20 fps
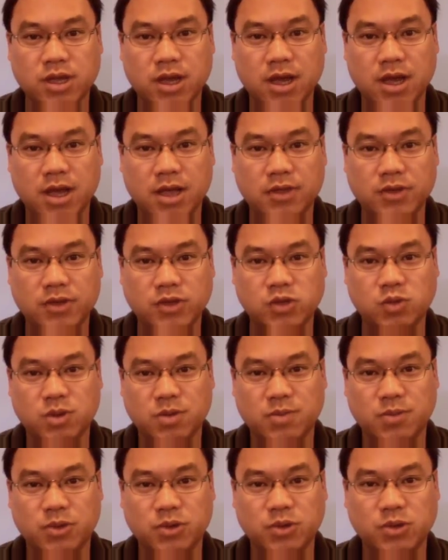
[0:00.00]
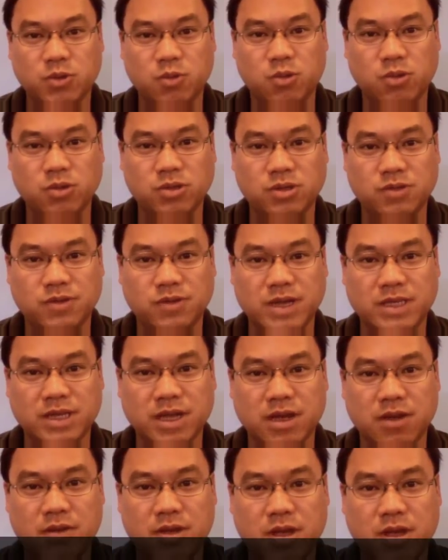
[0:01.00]
Uh, this is really important to, to write
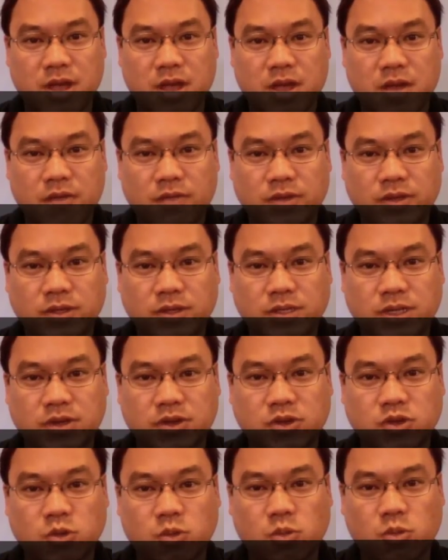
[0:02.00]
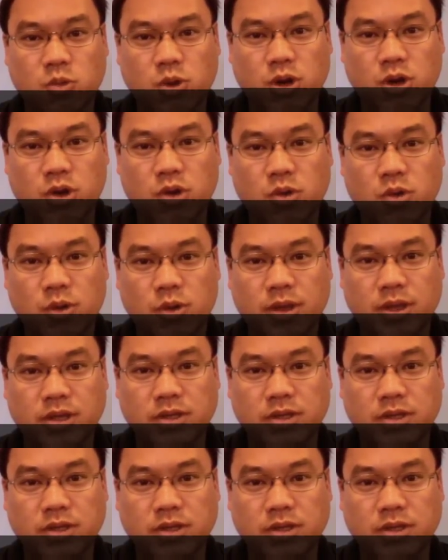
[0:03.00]
down for the singers, we're going